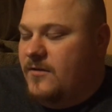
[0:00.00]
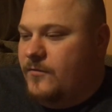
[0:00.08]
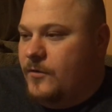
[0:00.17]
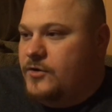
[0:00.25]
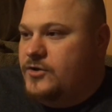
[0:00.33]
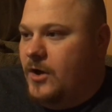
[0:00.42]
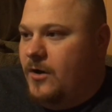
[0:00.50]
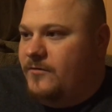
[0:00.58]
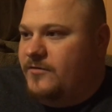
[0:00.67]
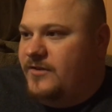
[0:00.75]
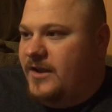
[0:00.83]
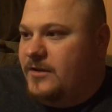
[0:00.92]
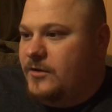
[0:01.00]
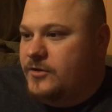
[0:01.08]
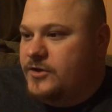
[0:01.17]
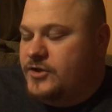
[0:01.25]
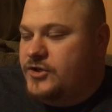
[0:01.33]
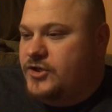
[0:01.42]
for Dolph Ziggler
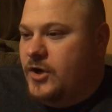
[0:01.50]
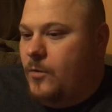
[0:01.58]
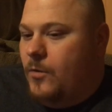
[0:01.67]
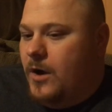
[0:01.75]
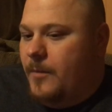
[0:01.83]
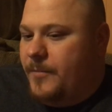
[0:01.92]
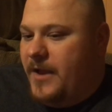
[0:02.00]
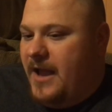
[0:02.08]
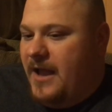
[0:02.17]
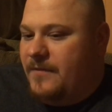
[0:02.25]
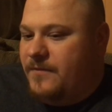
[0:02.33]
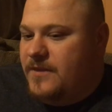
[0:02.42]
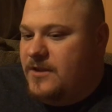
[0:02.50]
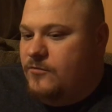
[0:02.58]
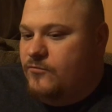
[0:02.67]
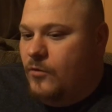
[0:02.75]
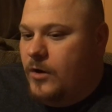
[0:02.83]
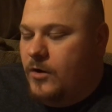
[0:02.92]
to show up at the
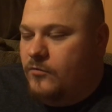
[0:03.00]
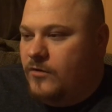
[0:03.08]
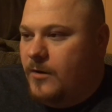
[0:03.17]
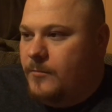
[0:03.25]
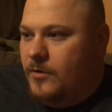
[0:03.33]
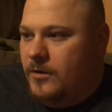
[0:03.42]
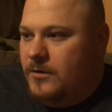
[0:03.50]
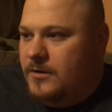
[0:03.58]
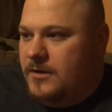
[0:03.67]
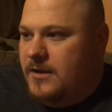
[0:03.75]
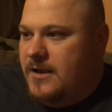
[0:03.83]
Royal Rumble.